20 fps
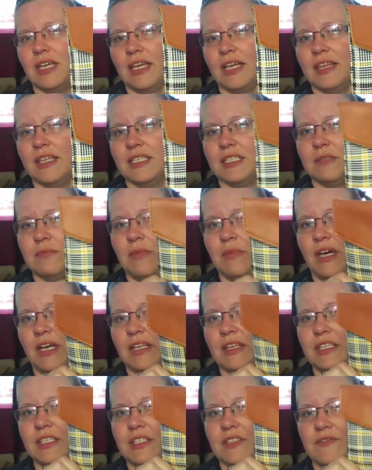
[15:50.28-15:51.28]
like this
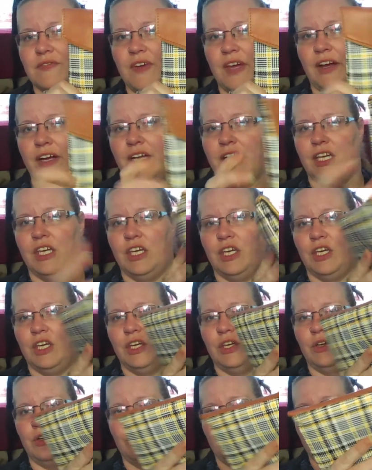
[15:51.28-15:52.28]
month. It's very
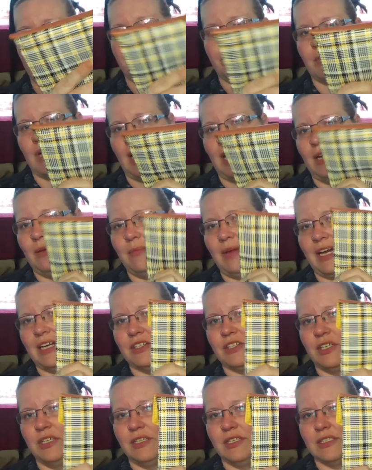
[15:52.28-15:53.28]
cute, kind of
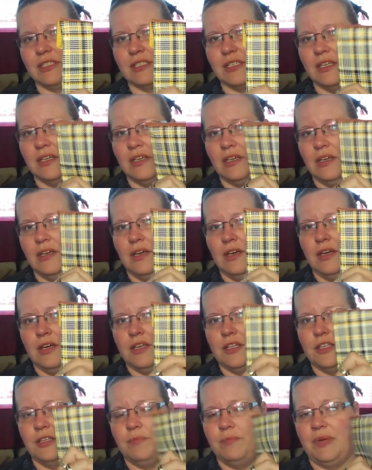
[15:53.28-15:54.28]
matches
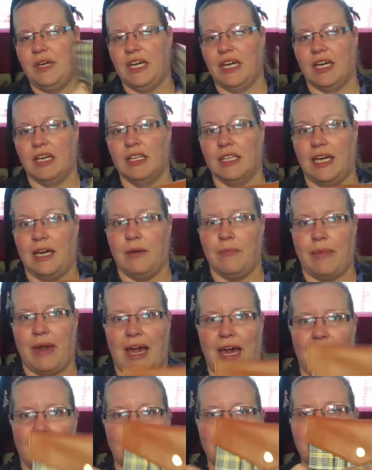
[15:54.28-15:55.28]
the big glam
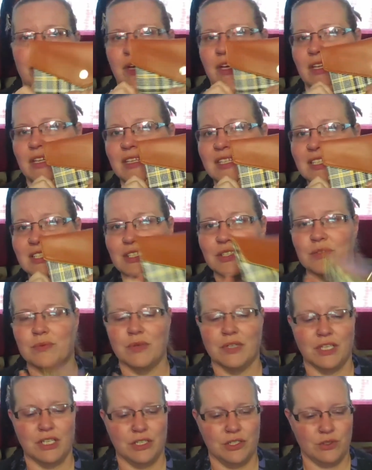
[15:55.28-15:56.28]
bag, but this is
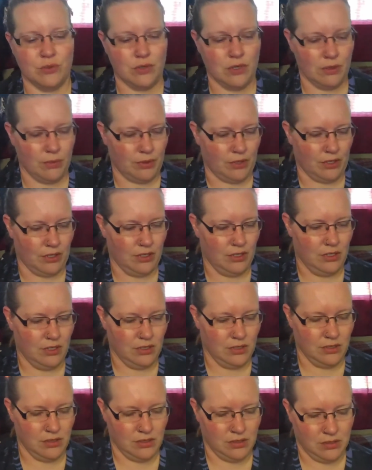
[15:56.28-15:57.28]
really adorable.
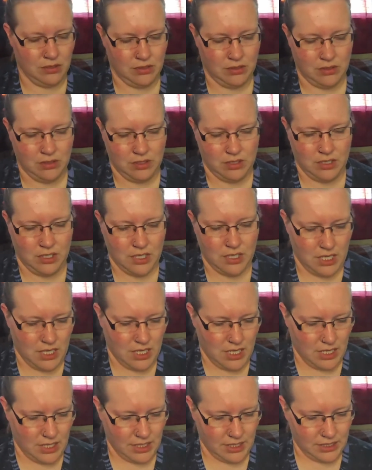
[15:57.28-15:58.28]

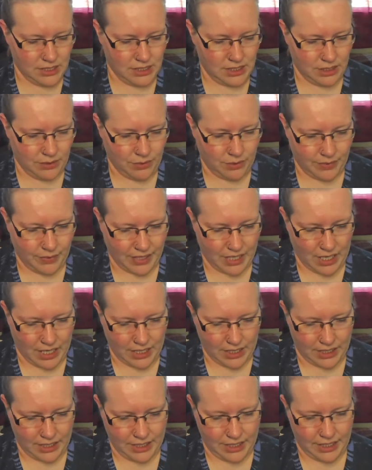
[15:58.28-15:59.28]
Let's see what we
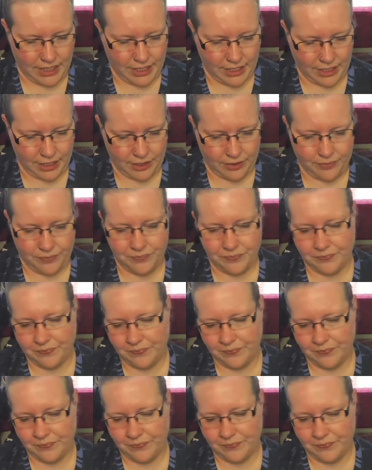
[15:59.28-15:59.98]
got in here.